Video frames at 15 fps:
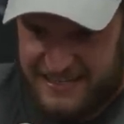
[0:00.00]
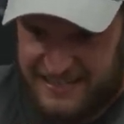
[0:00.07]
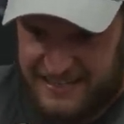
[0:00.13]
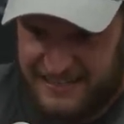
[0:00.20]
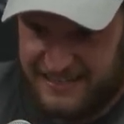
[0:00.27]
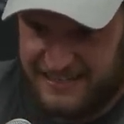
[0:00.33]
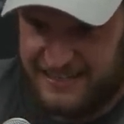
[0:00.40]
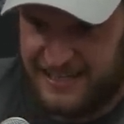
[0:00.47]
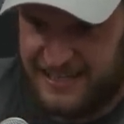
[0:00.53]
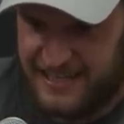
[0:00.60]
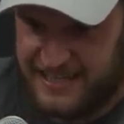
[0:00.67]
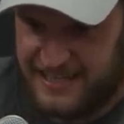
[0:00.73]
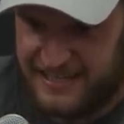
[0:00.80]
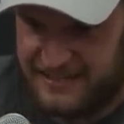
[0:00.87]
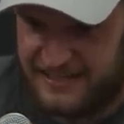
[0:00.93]

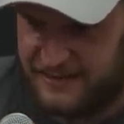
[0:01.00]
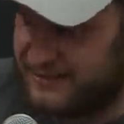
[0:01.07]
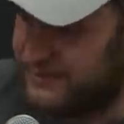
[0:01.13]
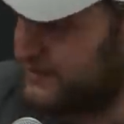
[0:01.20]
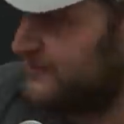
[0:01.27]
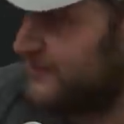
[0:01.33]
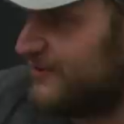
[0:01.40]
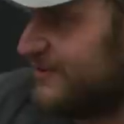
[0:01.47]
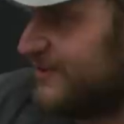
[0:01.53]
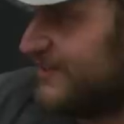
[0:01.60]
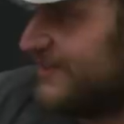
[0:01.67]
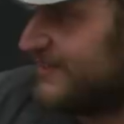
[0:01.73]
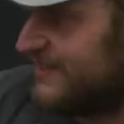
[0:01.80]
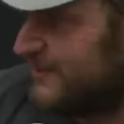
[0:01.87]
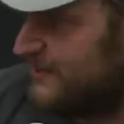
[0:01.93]
so that was probably
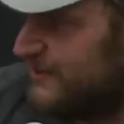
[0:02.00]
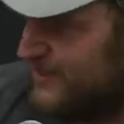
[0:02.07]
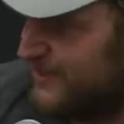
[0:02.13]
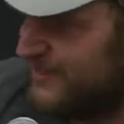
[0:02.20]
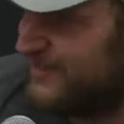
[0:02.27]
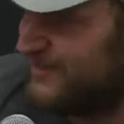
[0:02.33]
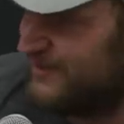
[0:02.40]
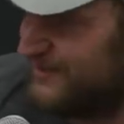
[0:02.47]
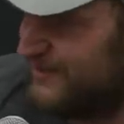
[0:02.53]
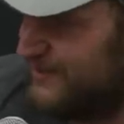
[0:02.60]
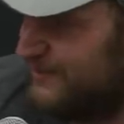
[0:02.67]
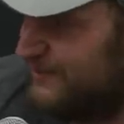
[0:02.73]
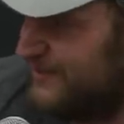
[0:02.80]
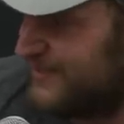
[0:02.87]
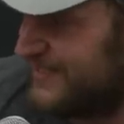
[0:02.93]
the quickest
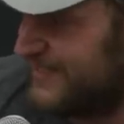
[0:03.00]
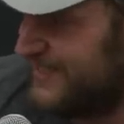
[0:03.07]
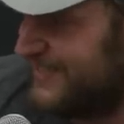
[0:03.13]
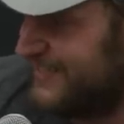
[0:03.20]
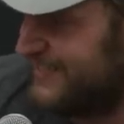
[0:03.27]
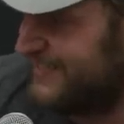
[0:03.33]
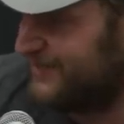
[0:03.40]
you've been skated.